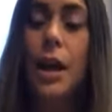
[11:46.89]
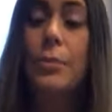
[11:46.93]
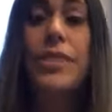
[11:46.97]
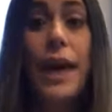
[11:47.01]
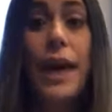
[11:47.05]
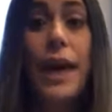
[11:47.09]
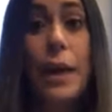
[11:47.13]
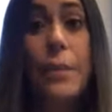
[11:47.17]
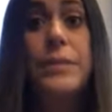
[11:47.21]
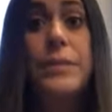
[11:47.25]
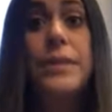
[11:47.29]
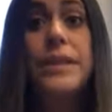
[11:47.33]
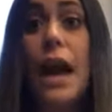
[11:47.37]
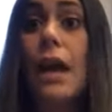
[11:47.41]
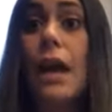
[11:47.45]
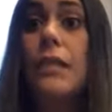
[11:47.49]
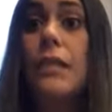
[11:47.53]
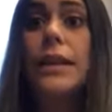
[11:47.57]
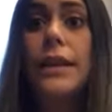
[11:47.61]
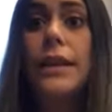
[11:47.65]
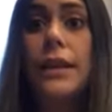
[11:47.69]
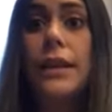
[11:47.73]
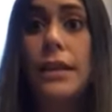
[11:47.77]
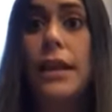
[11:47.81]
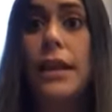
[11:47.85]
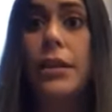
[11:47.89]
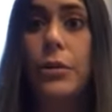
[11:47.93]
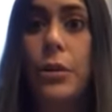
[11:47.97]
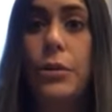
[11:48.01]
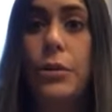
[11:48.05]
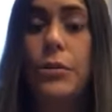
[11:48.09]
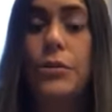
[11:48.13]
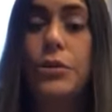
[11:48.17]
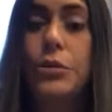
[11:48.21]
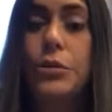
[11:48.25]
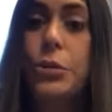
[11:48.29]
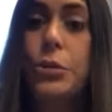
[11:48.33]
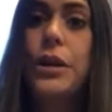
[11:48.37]
them telling their
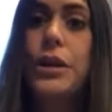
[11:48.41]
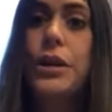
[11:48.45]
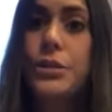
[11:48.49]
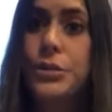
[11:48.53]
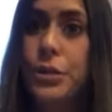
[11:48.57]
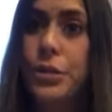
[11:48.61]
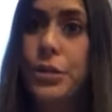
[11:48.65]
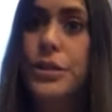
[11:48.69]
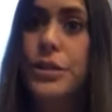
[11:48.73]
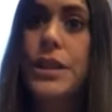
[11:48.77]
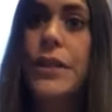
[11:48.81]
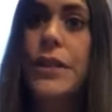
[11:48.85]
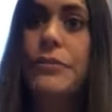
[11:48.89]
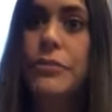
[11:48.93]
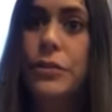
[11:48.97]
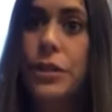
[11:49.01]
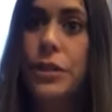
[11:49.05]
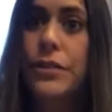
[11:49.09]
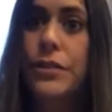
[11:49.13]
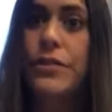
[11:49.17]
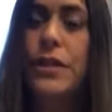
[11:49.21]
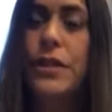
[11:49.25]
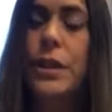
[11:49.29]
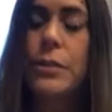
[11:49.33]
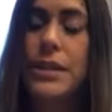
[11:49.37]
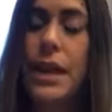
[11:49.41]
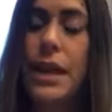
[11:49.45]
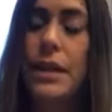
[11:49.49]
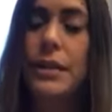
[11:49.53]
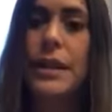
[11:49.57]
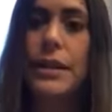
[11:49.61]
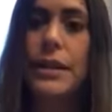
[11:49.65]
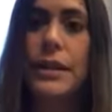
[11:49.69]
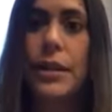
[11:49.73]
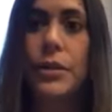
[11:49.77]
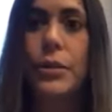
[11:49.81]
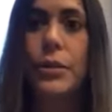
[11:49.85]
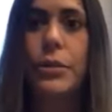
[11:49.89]
own stories, or several of them
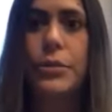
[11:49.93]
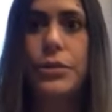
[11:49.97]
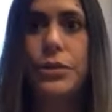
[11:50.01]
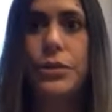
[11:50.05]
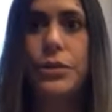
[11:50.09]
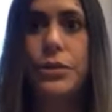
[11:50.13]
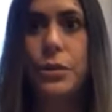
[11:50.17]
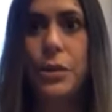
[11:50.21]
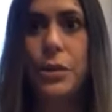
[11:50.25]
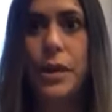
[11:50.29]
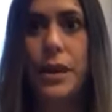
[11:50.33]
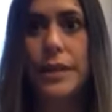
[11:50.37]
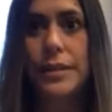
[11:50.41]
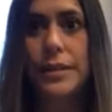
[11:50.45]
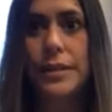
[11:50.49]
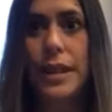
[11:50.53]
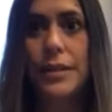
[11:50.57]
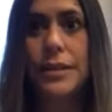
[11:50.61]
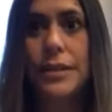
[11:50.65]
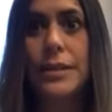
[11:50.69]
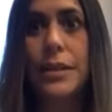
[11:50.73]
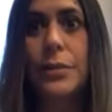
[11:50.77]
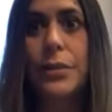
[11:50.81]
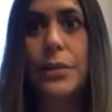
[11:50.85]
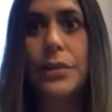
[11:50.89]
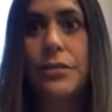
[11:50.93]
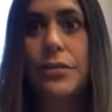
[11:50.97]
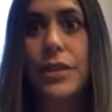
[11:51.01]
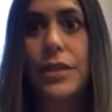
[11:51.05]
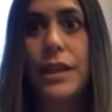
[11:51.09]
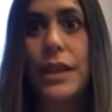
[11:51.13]
telling their own stories on some of